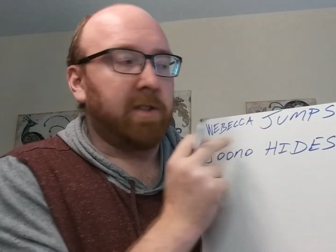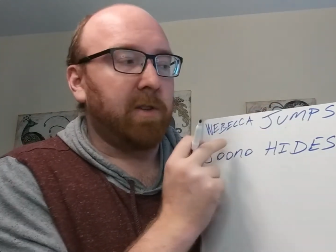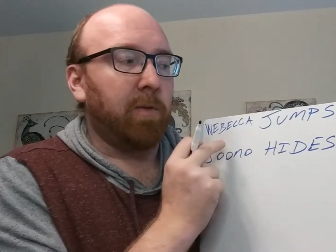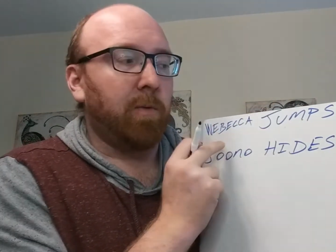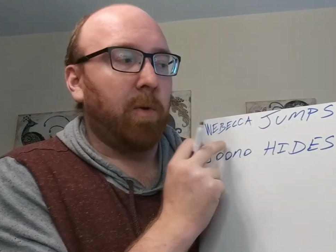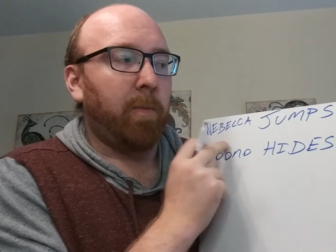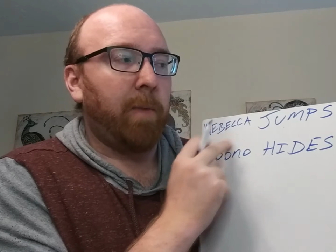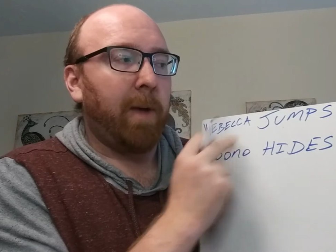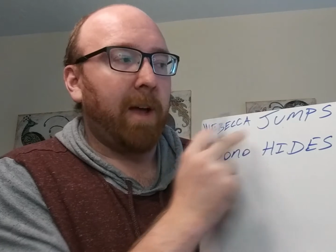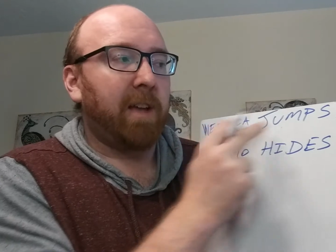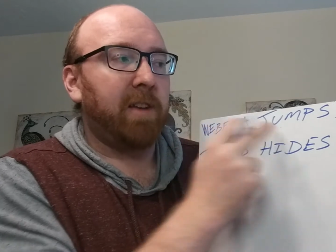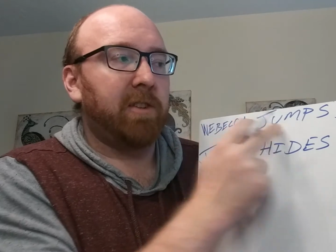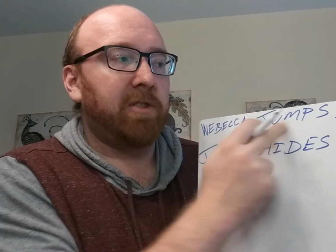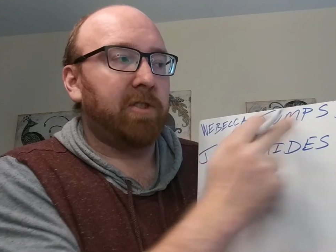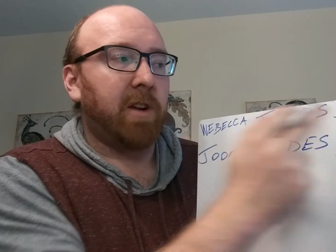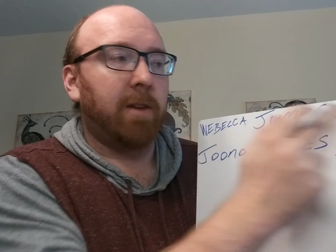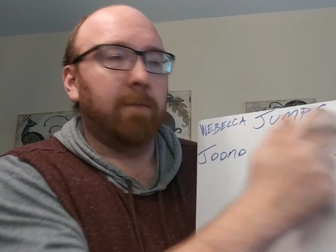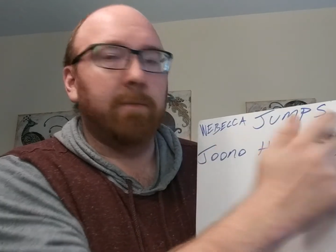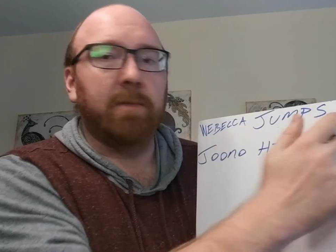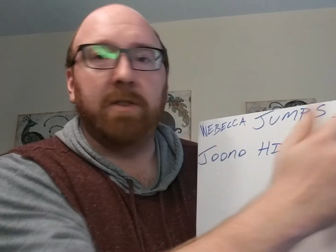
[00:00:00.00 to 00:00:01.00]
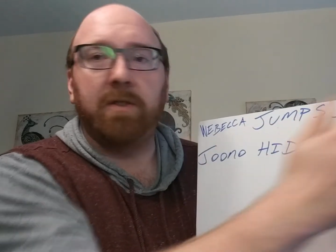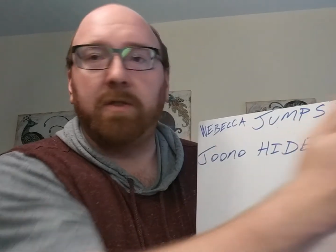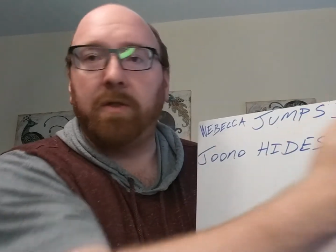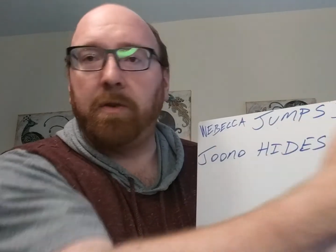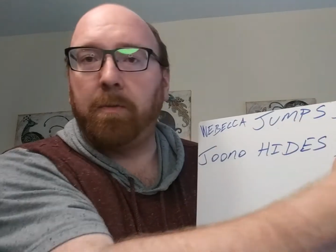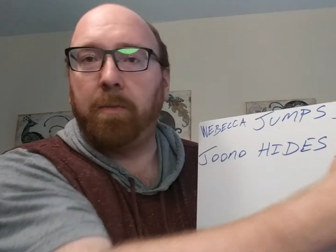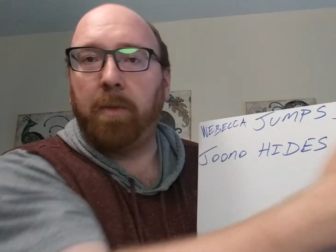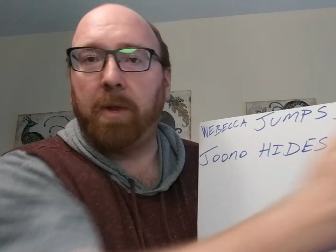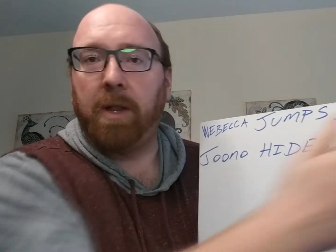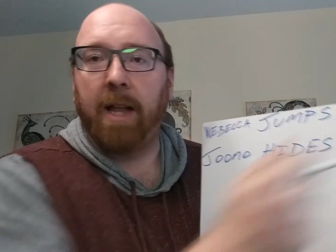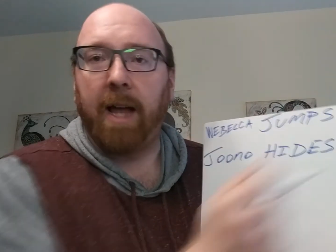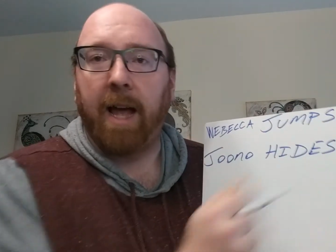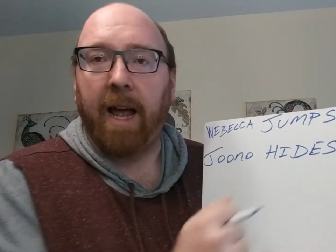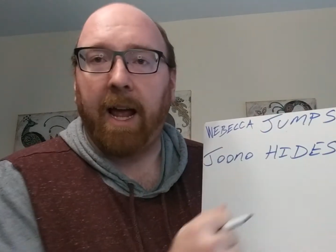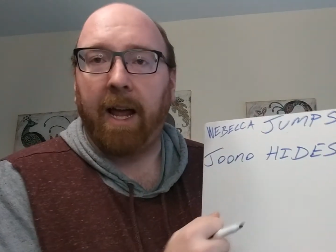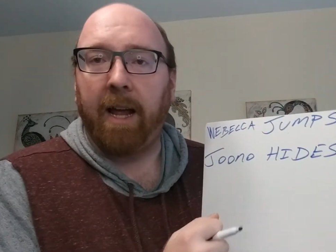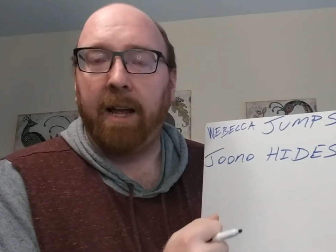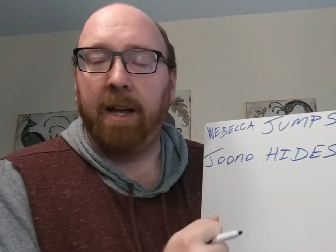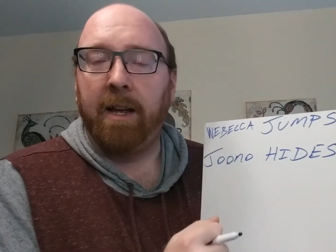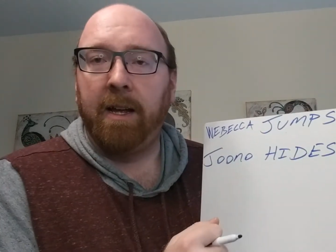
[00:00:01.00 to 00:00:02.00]
So Rebecca jumps to
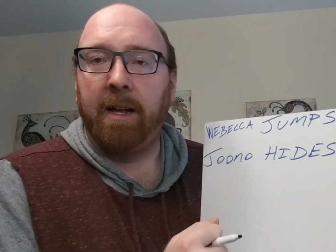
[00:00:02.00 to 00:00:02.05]
play.